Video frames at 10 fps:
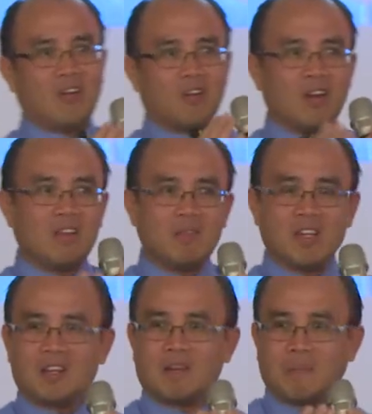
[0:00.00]
our
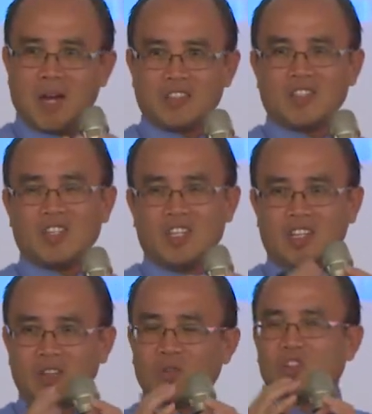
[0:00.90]
limited capacity
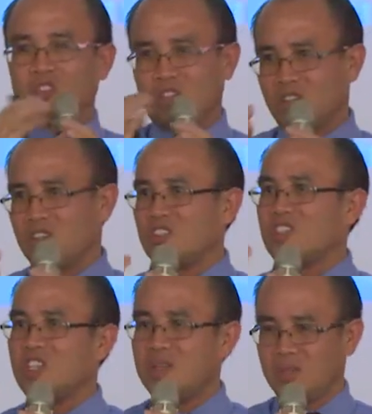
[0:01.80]
into a certain
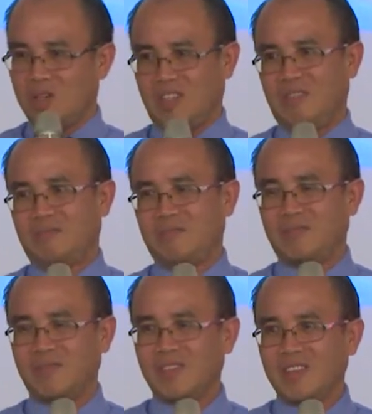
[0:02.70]
stimuli.
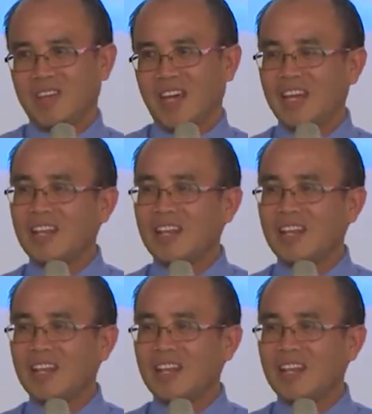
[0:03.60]
And